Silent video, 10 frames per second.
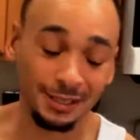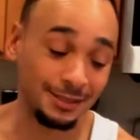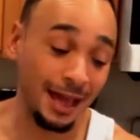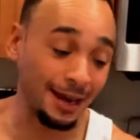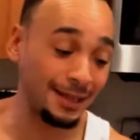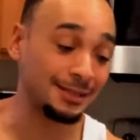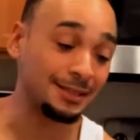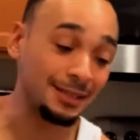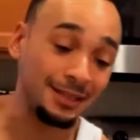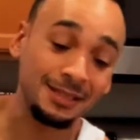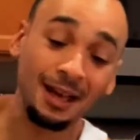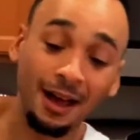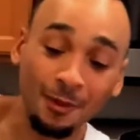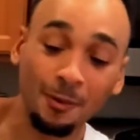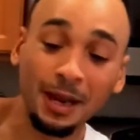It's not as good as the
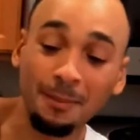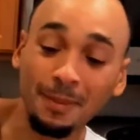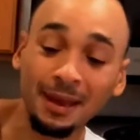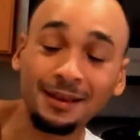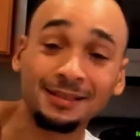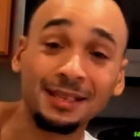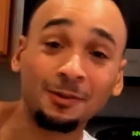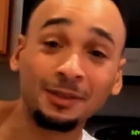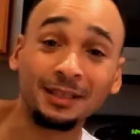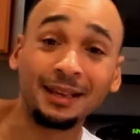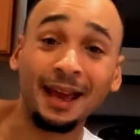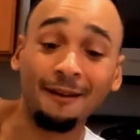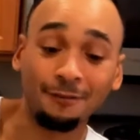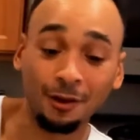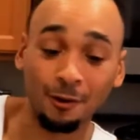other one I made because the other one didn't
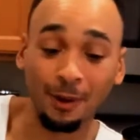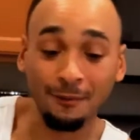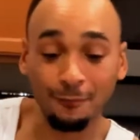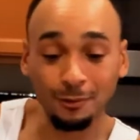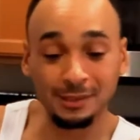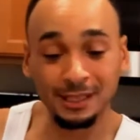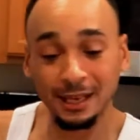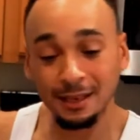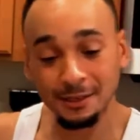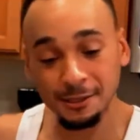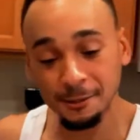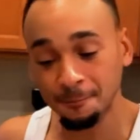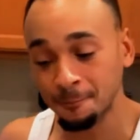have the grapefruit skins,